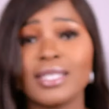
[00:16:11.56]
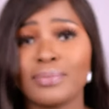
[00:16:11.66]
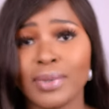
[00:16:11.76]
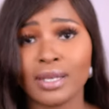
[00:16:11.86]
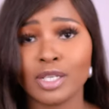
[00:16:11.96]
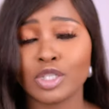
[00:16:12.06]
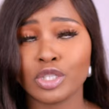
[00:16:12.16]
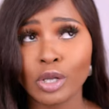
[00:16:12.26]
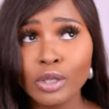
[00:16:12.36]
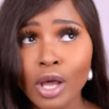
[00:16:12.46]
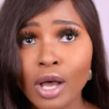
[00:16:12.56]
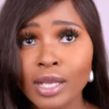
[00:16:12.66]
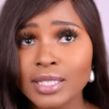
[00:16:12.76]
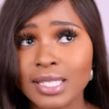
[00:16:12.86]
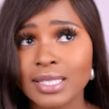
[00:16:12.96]
it's been so
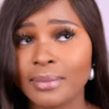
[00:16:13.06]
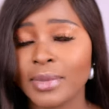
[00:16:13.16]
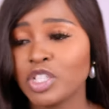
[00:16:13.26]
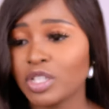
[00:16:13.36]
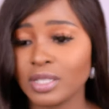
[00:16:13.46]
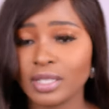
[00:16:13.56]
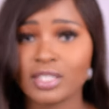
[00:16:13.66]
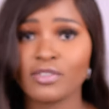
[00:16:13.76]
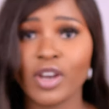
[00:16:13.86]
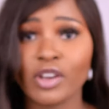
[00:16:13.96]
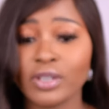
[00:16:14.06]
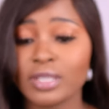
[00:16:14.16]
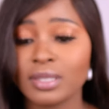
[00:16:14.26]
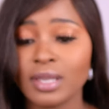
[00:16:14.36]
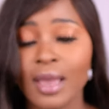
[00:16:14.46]
long since I mentioned this
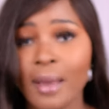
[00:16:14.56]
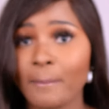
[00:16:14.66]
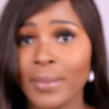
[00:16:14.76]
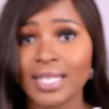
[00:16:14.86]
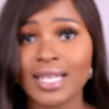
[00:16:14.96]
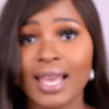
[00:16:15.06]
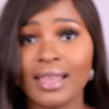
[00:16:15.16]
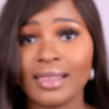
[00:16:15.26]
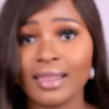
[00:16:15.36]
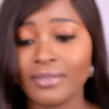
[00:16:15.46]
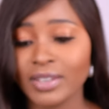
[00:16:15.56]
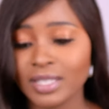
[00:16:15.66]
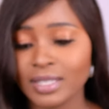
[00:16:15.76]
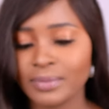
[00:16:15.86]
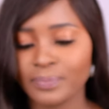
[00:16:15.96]
fragrance, but I love
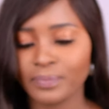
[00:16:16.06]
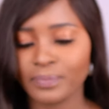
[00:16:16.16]
it